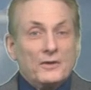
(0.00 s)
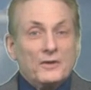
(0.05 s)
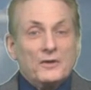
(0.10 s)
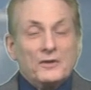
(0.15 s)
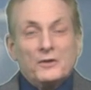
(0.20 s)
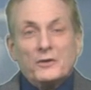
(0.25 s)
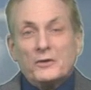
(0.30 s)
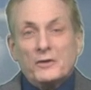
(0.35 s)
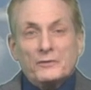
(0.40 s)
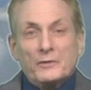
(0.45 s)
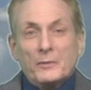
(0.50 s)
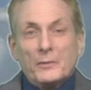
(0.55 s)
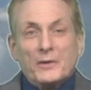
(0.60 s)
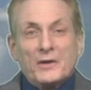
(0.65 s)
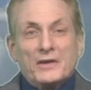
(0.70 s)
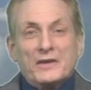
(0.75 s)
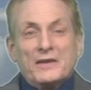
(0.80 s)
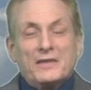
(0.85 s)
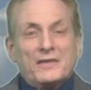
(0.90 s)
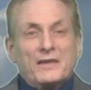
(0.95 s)
Hello
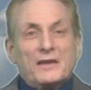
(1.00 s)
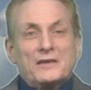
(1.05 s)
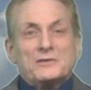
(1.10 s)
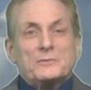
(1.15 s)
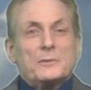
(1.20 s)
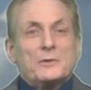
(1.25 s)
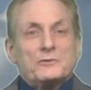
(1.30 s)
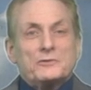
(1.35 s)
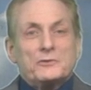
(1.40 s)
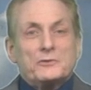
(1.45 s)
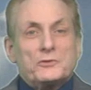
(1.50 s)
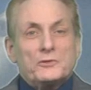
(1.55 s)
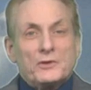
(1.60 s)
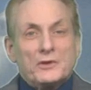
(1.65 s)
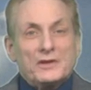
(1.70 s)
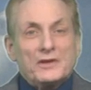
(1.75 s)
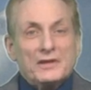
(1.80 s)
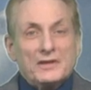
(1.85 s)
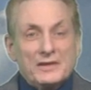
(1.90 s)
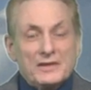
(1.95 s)
everyone, and thanks so much for
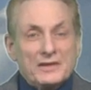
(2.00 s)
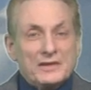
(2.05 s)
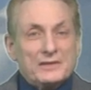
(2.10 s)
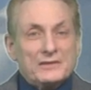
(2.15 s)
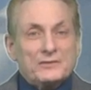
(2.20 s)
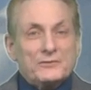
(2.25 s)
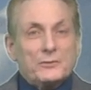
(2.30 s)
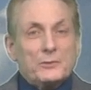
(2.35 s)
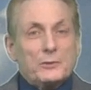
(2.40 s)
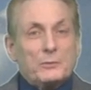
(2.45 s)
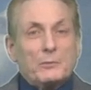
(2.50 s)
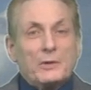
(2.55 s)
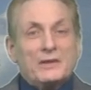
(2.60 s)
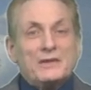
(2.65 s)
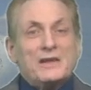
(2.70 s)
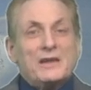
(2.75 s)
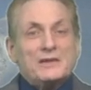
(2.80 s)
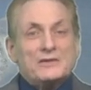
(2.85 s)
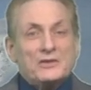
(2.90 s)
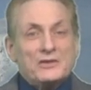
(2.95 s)
joining us for
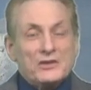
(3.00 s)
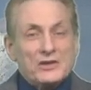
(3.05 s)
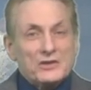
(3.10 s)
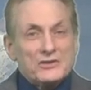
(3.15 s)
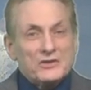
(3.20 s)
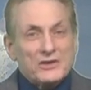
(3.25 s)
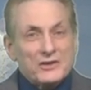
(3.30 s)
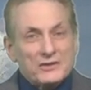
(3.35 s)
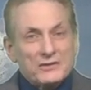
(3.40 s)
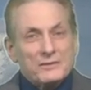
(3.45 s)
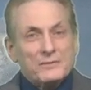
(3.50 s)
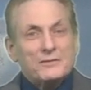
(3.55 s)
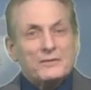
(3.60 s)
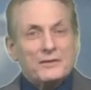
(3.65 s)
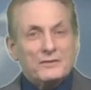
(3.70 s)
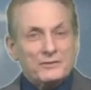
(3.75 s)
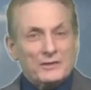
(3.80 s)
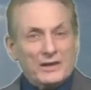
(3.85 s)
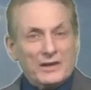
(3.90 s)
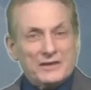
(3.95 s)
Monday's edition
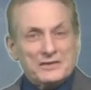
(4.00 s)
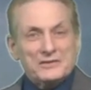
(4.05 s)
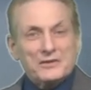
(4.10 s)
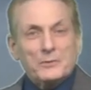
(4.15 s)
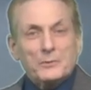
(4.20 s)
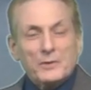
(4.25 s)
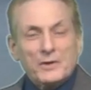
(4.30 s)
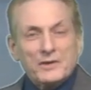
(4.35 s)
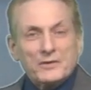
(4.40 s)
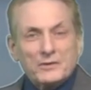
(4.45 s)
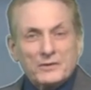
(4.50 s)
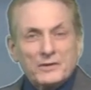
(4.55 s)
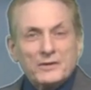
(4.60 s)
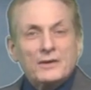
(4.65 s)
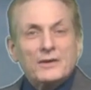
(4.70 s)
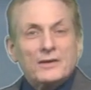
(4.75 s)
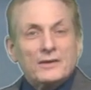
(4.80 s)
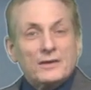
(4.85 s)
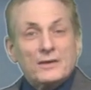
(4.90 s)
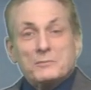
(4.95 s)
of Alaska Weather.
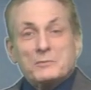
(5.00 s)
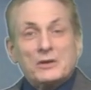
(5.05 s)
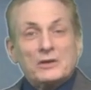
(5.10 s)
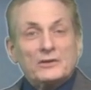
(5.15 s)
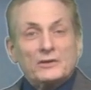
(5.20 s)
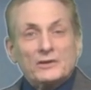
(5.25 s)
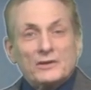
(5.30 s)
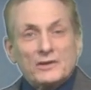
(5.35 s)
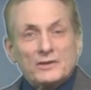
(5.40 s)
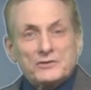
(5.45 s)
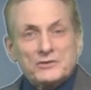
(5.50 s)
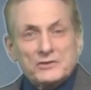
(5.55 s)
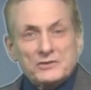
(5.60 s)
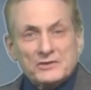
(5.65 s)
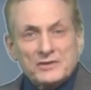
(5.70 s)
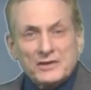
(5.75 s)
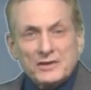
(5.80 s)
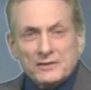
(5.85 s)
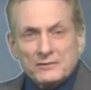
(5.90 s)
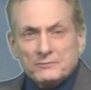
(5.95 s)
I'm meteorologist
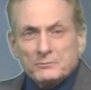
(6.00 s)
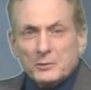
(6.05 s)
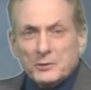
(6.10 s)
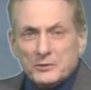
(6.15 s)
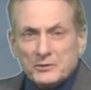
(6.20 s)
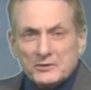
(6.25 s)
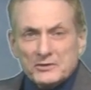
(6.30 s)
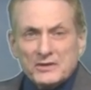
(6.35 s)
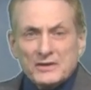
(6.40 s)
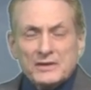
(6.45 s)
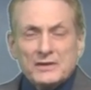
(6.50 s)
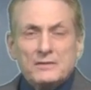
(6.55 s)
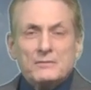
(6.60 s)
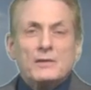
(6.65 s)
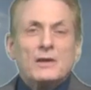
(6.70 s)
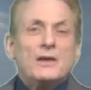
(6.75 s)
Dave Percy.